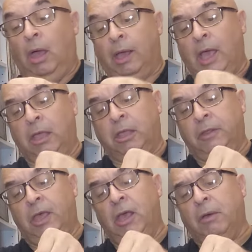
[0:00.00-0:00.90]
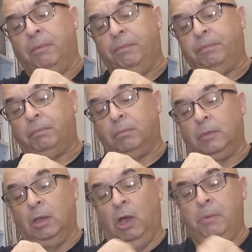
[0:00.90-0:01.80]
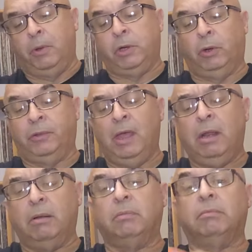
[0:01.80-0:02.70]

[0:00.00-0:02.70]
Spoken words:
Okay, so there you go. I hope you enjoyed that.